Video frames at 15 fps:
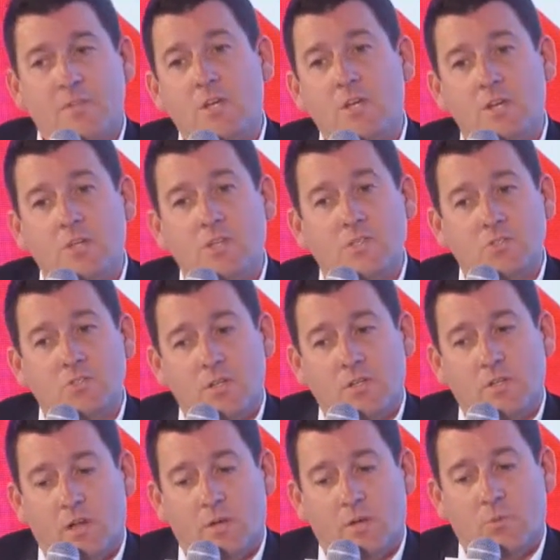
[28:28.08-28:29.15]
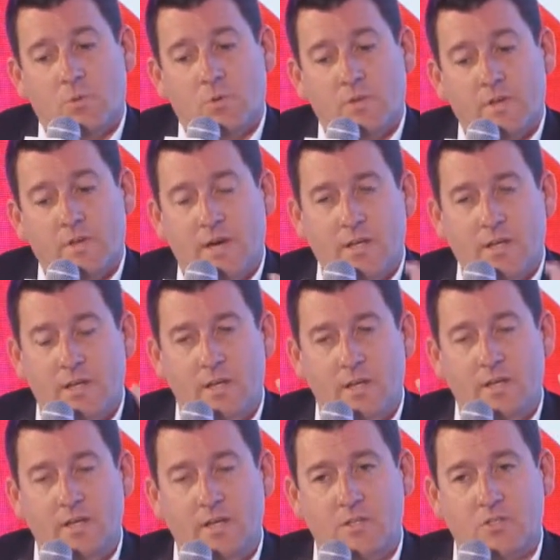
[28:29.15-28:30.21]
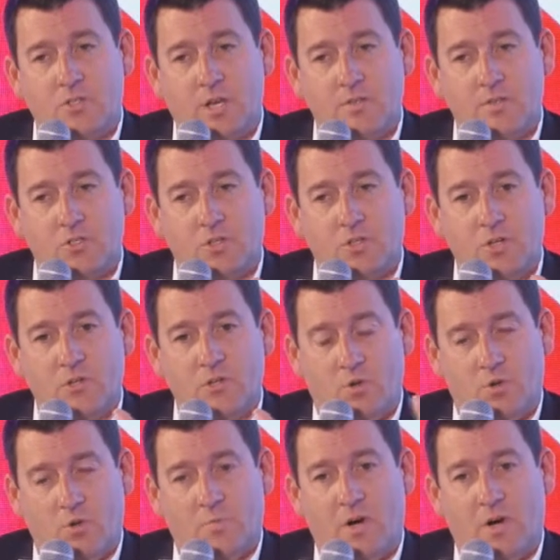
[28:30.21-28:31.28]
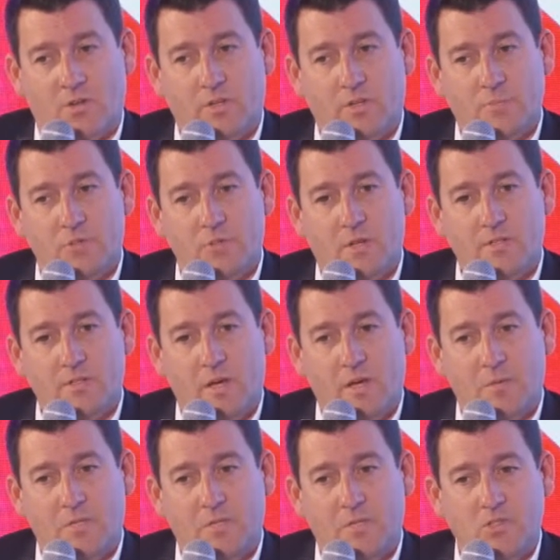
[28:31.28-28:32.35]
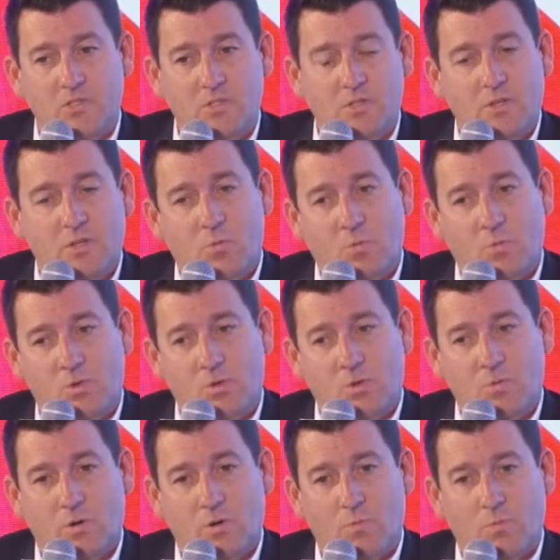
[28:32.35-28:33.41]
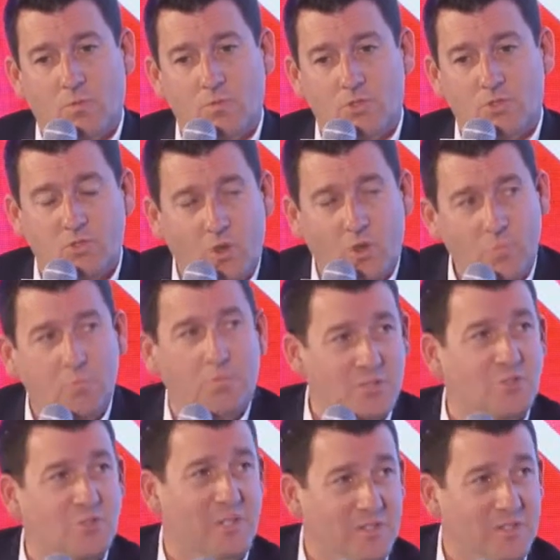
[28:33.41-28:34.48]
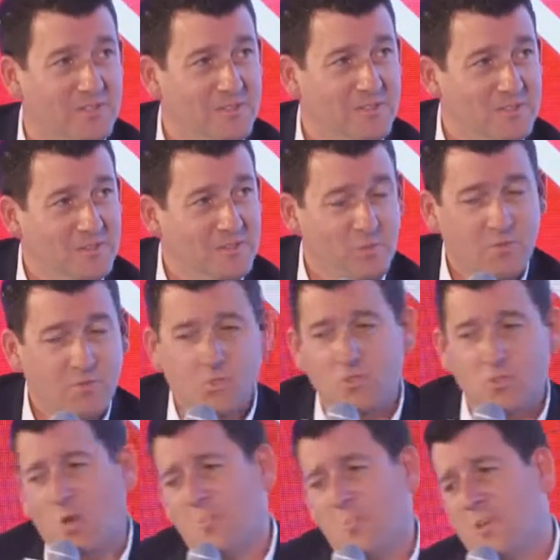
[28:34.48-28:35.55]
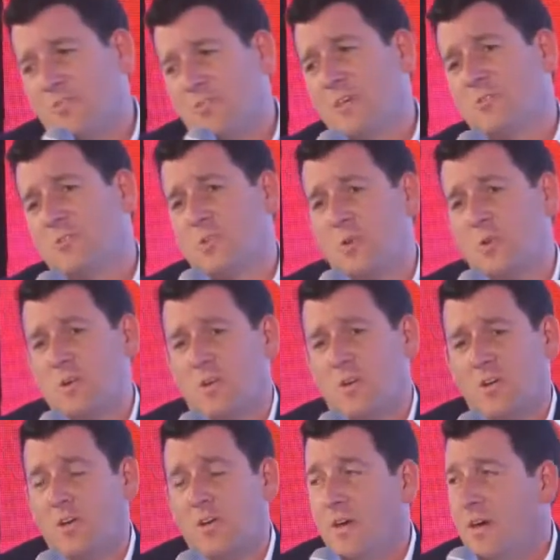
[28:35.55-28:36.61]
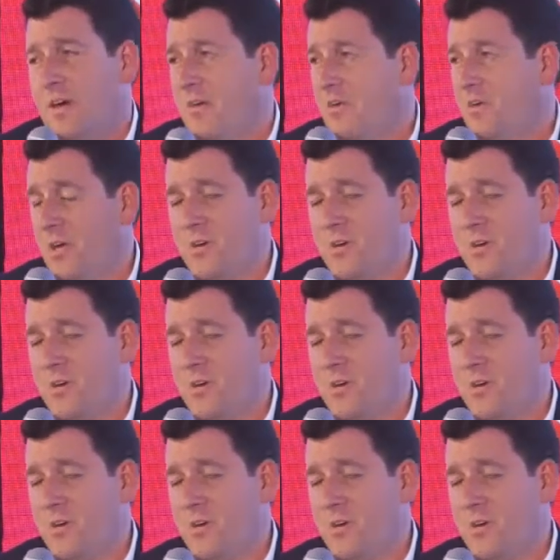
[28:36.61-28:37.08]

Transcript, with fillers: And I think you're going to see a lot more of that. And it's kind of turning the whole model upside down because in a world where we're so busy, we have so many things going on.